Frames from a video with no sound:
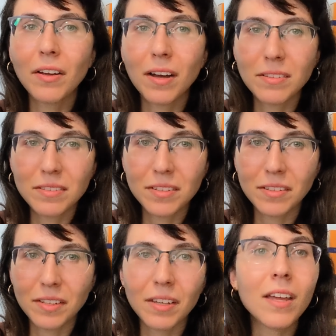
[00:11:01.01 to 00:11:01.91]

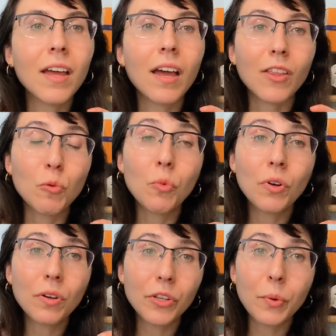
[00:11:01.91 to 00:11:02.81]
constantly. And the
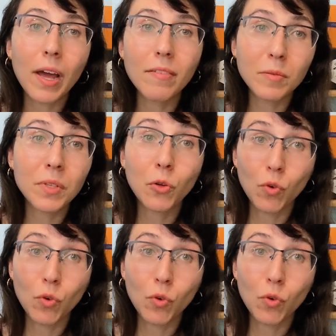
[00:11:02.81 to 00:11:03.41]
more you have something